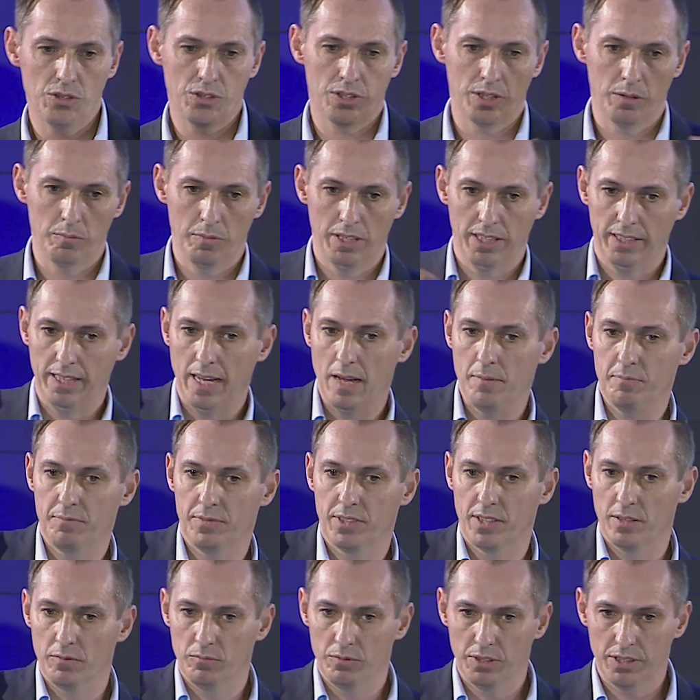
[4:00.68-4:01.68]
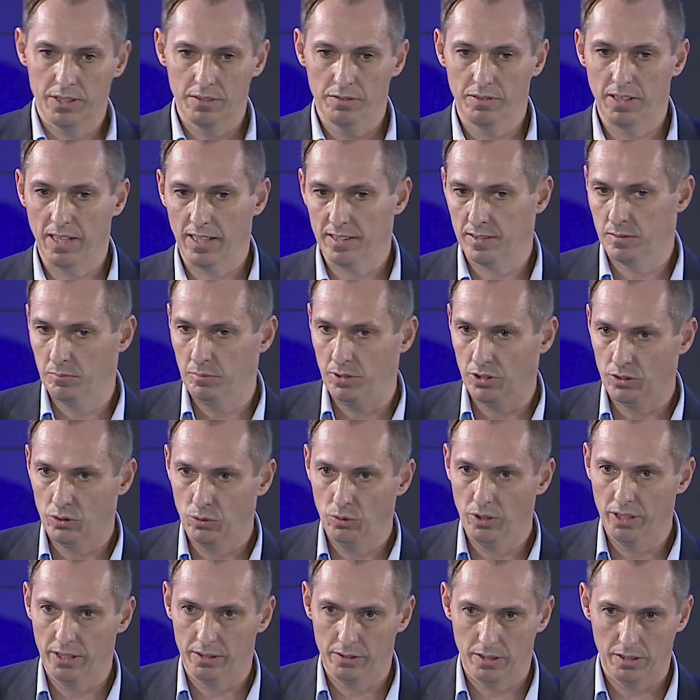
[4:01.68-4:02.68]
them, adapt them with the flexible
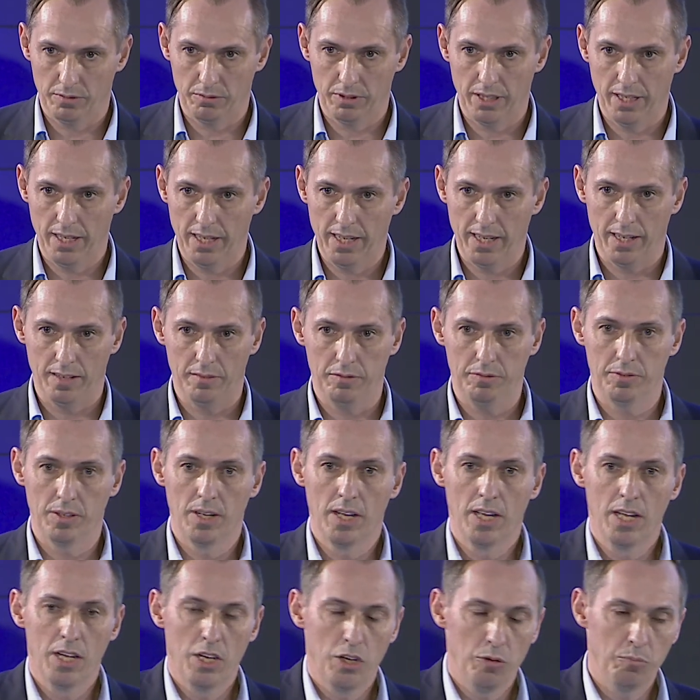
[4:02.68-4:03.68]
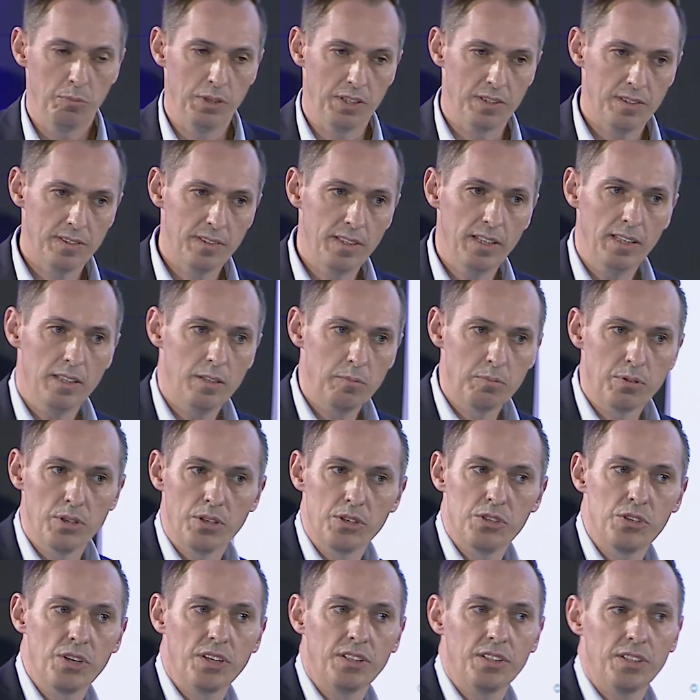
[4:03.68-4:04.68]
tooling that we have. But still, the
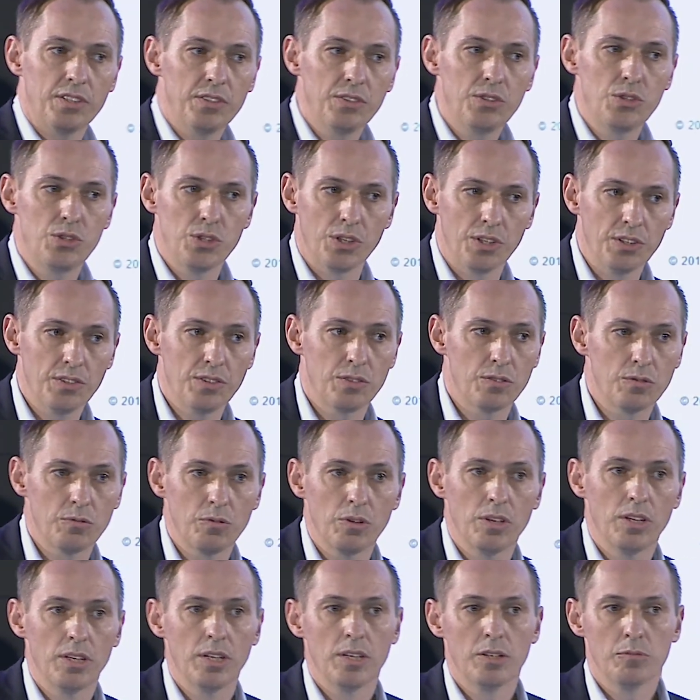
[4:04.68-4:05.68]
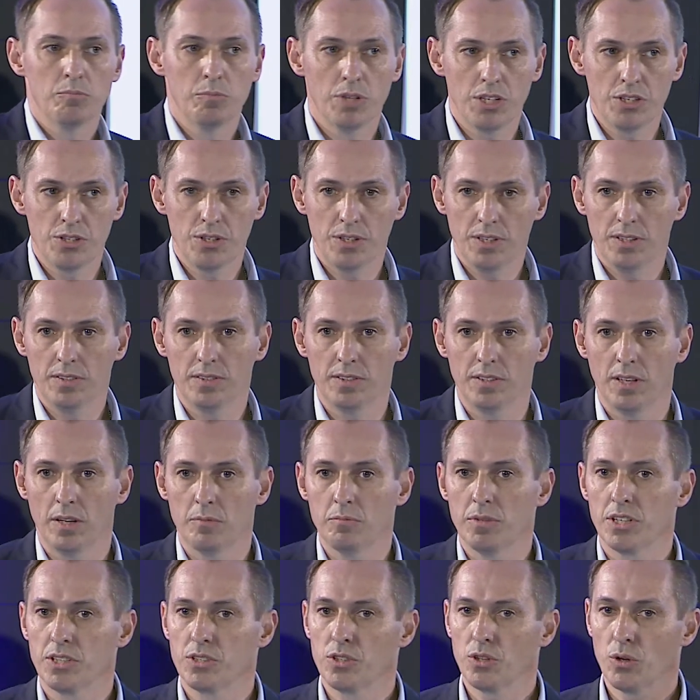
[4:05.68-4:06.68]
project is just much easier,
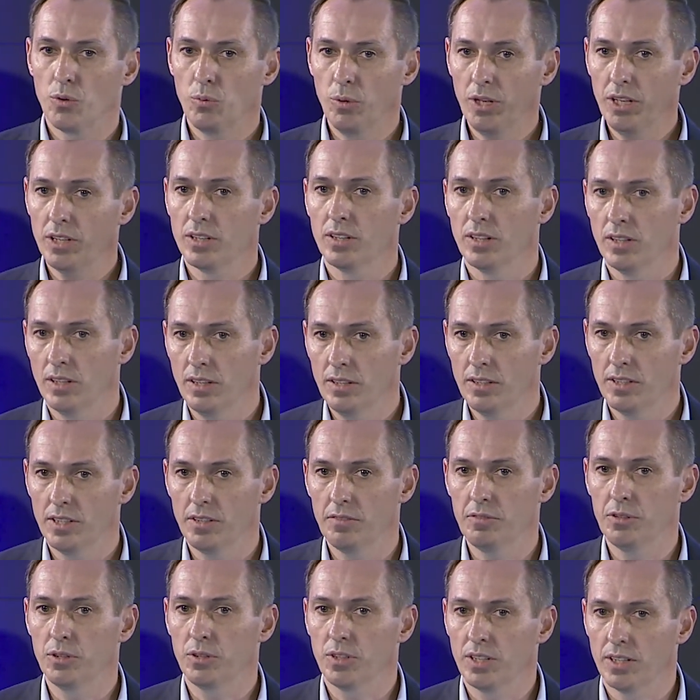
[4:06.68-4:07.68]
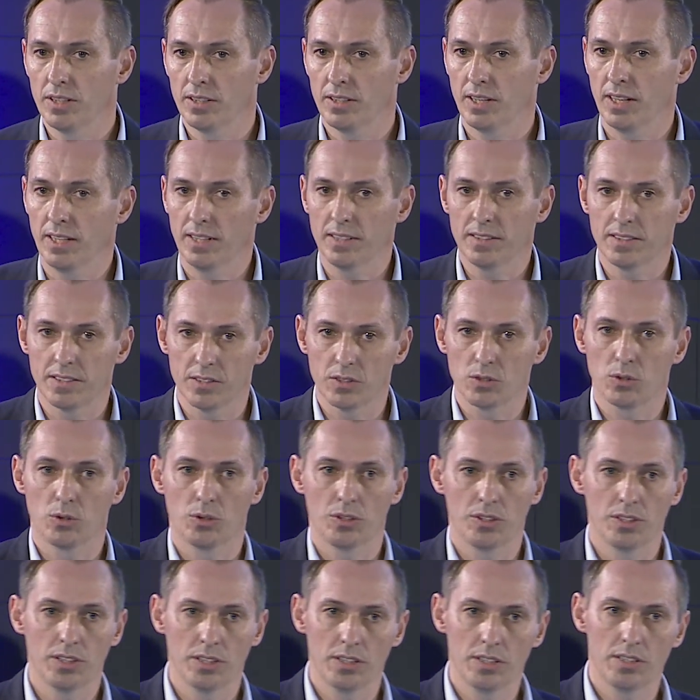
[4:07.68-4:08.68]
much quicker if you can take this
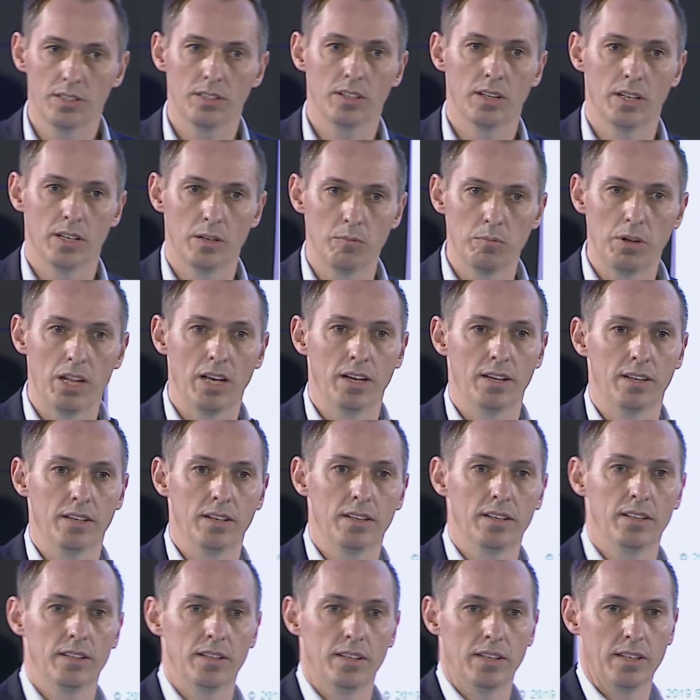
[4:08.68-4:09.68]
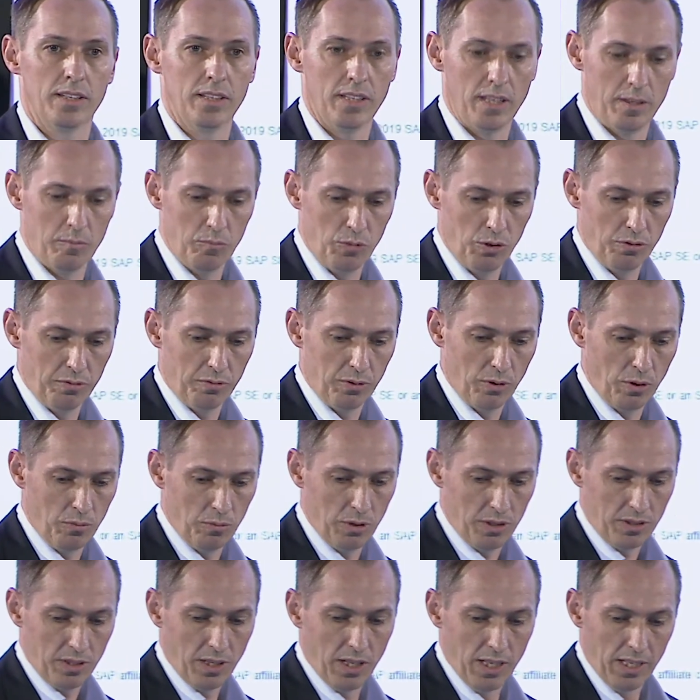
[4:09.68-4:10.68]
content and apply it and move
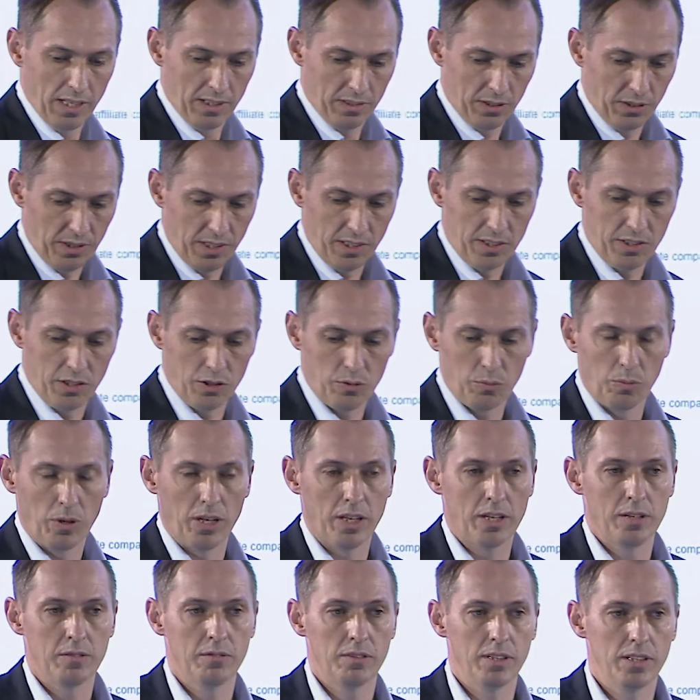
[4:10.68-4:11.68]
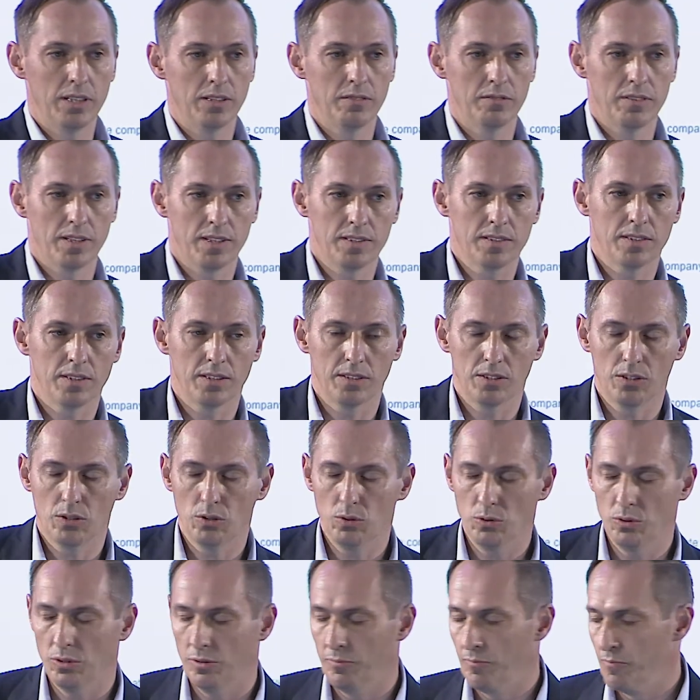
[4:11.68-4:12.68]
forward. So this is why we invest
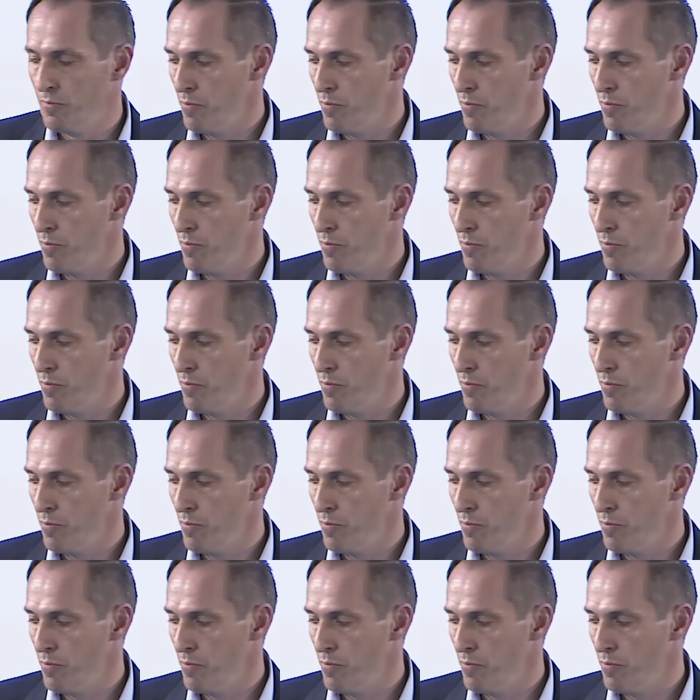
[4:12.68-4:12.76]
into